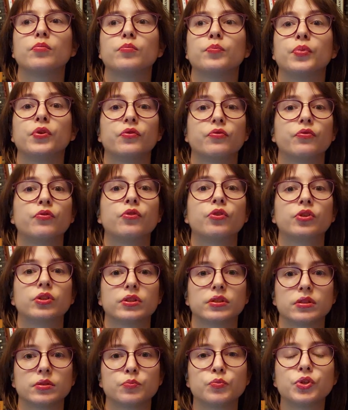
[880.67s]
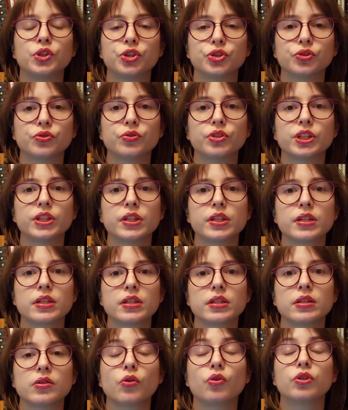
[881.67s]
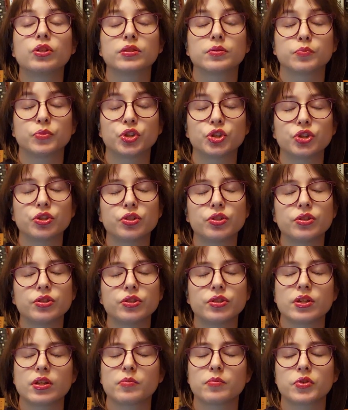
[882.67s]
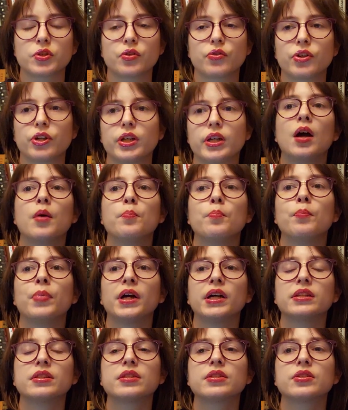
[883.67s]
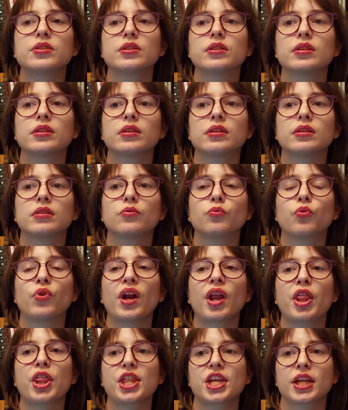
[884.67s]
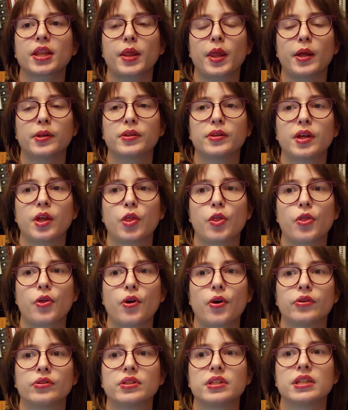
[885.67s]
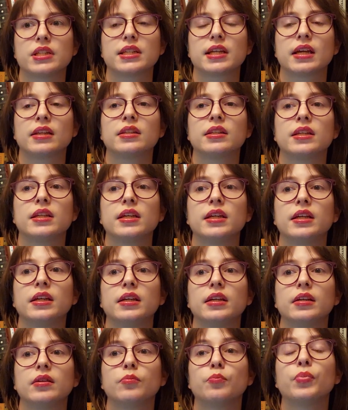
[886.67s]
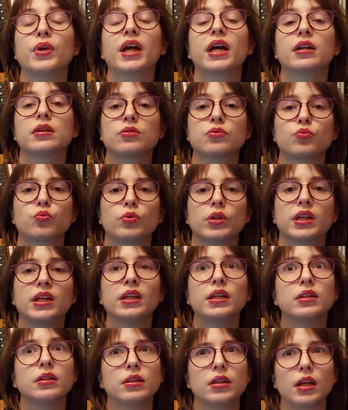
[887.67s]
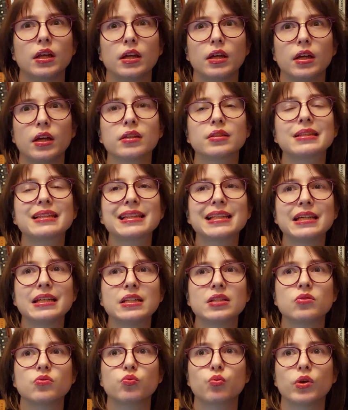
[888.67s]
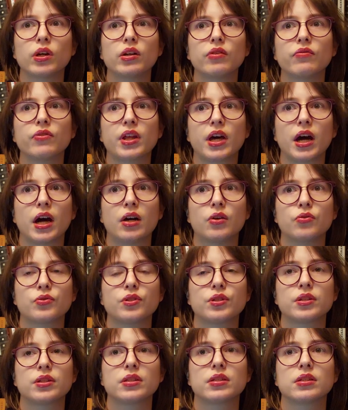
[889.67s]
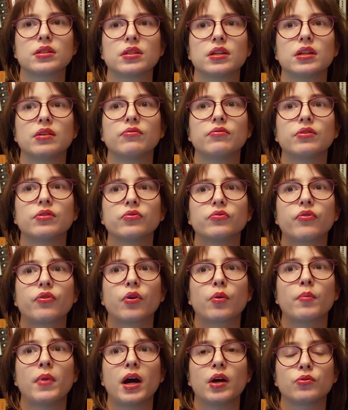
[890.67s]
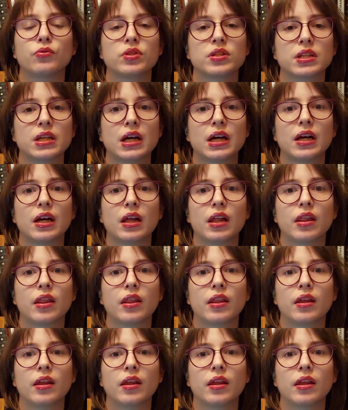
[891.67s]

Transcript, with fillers: before the murderers or the murders, I'm sorry. But one thing that they thought is that he, because in at least one of the houses even from outside